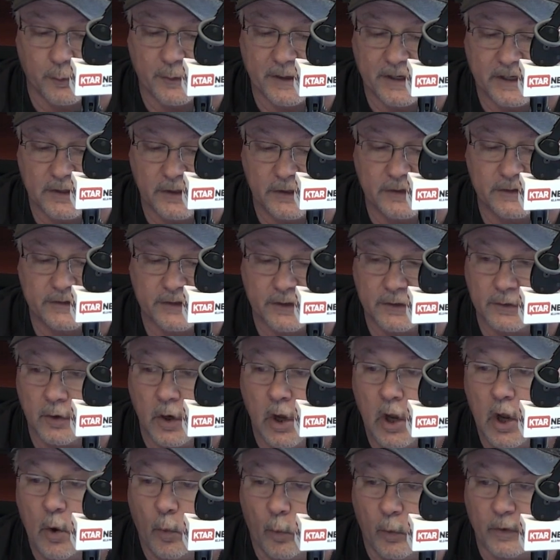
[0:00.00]
Clinton
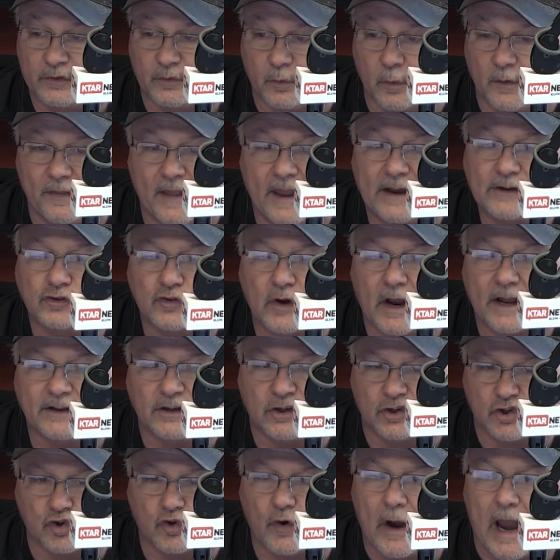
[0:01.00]
was when they tried to
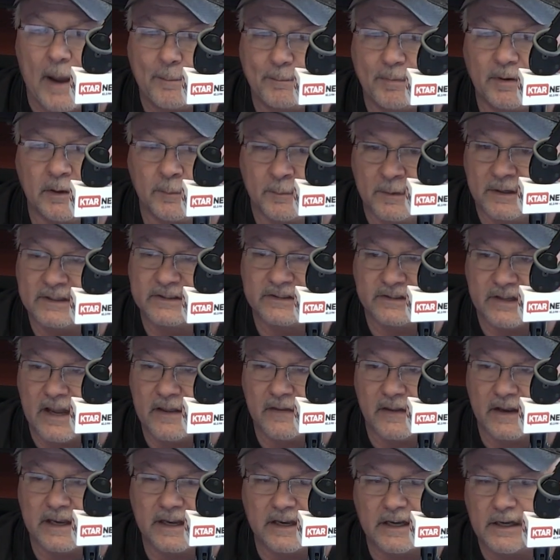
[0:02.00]
trap him and say
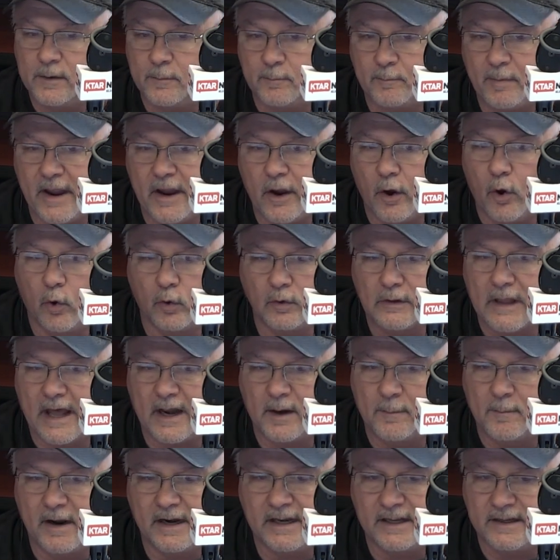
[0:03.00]
that he didn't pay a whole lot
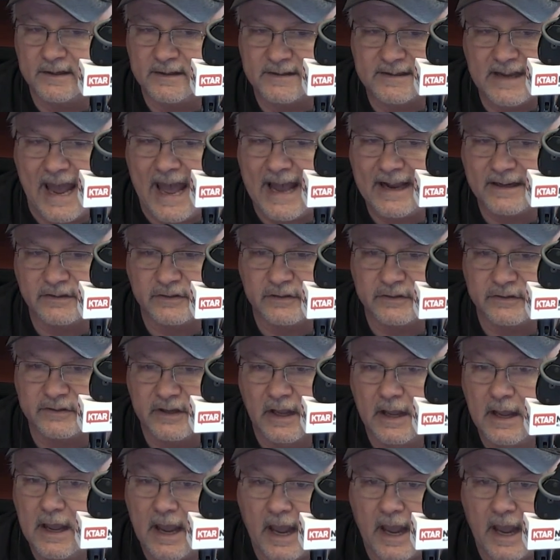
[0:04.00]
of money in taxes.